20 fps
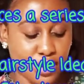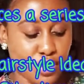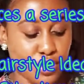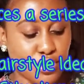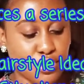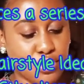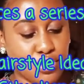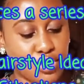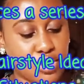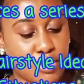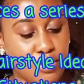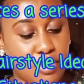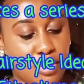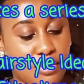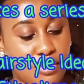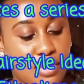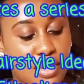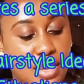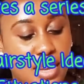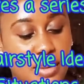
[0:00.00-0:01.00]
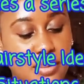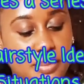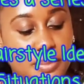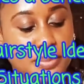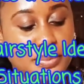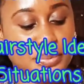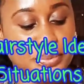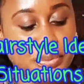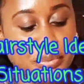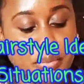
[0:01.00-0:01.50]
go through some of them.
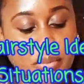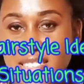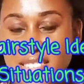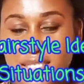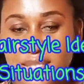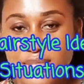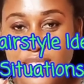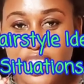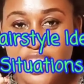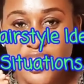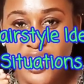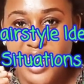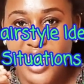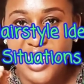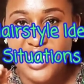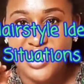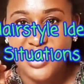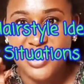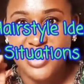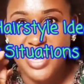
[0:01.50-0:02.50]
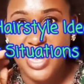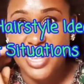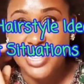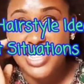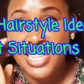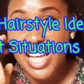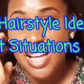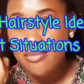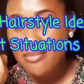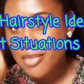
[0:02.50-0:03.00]
It's when your edges are
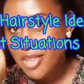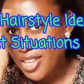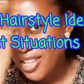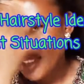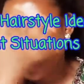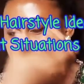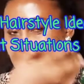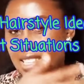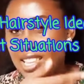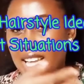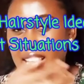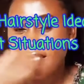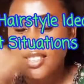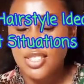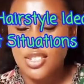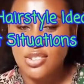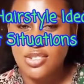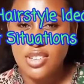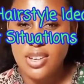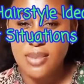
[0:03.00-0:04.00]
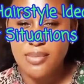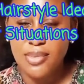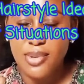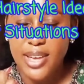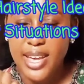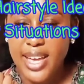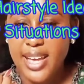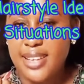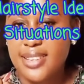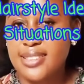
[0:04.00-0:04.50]
damaged, like suitable
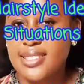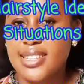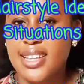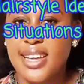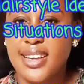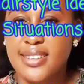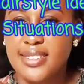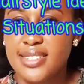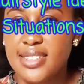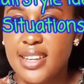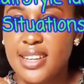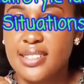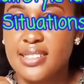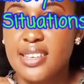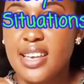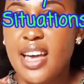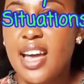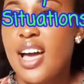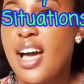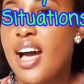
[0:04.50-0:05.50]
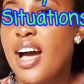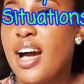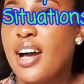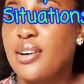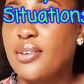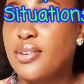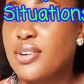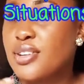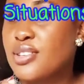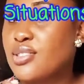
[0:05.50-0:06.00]
hairstyles that are
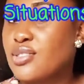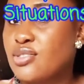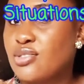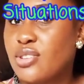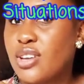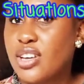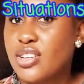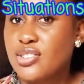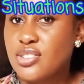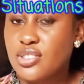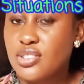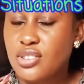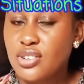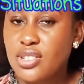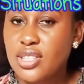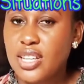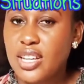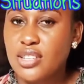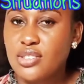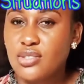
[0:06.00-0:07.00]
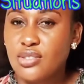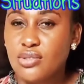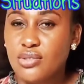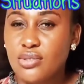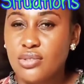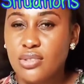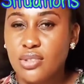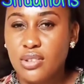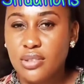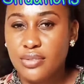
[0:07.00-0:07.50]
going to ensure that you do
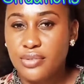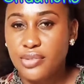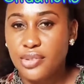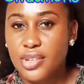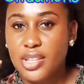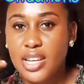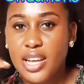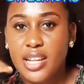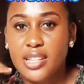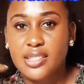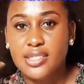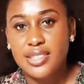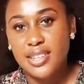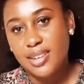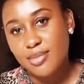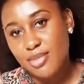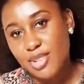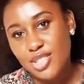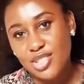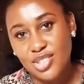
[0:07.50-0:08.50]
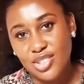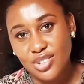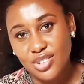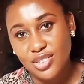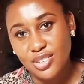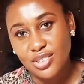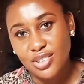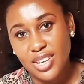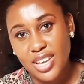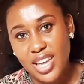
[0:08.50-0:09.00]
not further damage
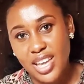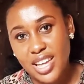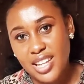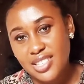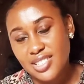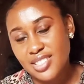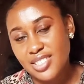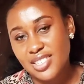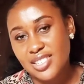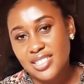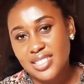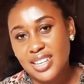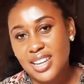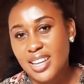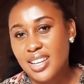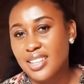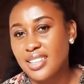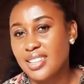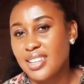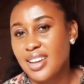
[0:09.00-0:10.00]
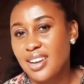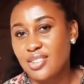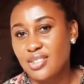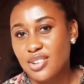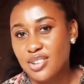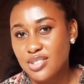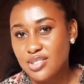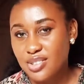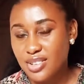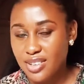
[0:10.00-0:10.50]
your edges, and they are
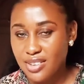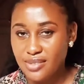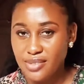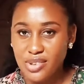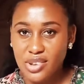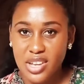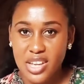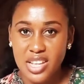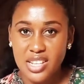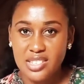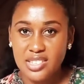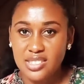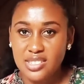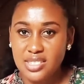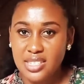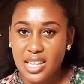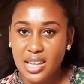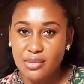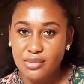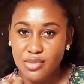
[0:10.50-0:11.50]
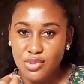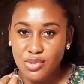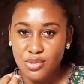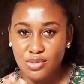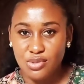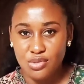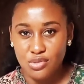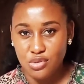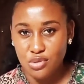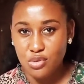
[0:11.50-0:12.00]
going to give your edges time to
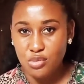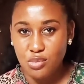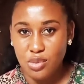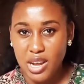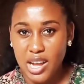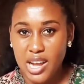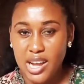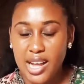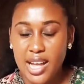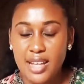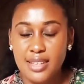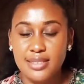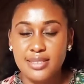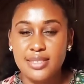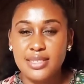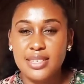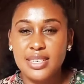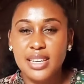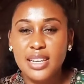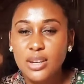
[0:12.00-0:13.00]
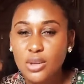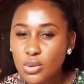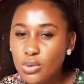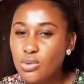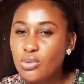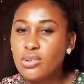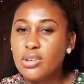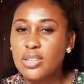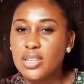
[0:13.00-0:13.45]
grow back and still look